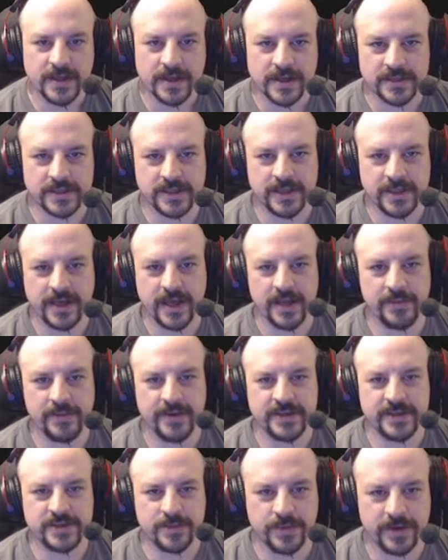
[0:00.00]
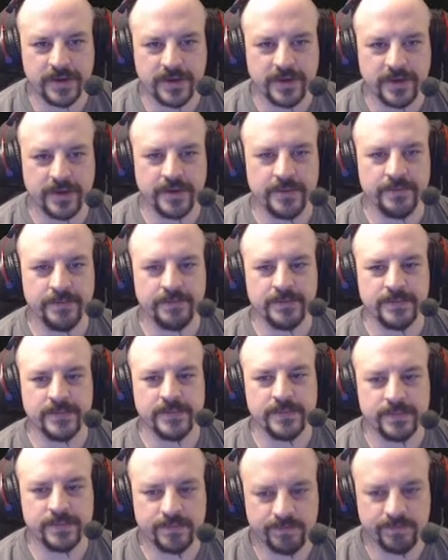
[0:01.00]
Because I think animation window,
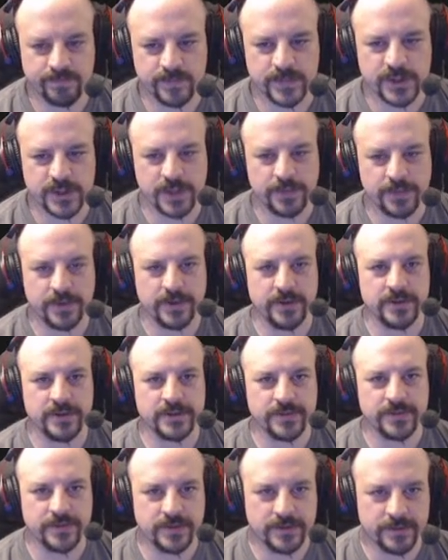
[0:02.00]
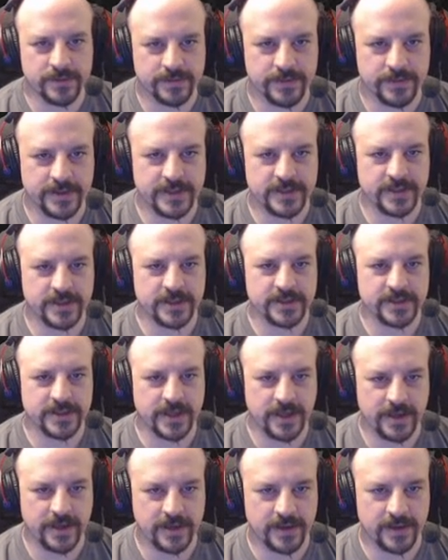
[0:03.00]
super useful, easy to
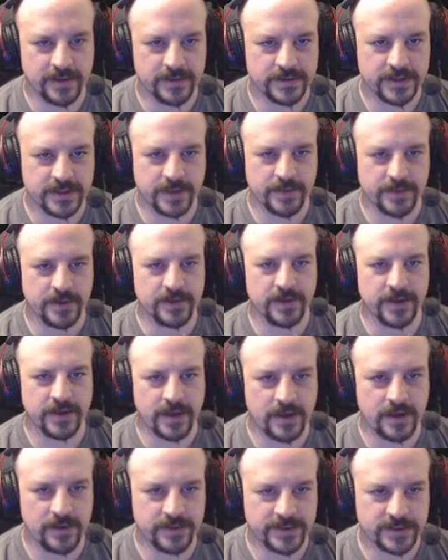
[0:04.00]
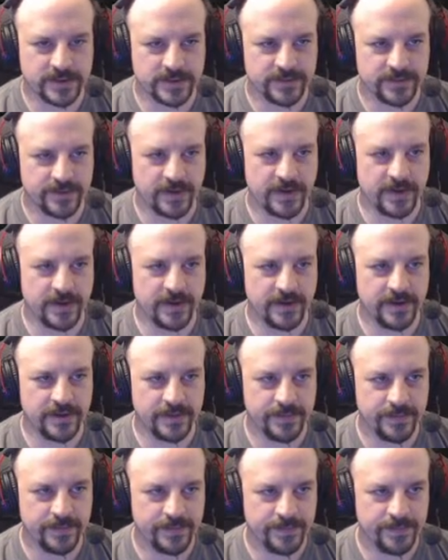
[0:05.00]
scale. Same guy, like all this is
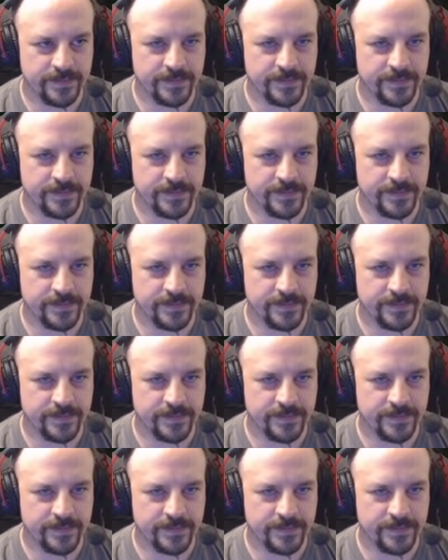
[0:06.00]
fine.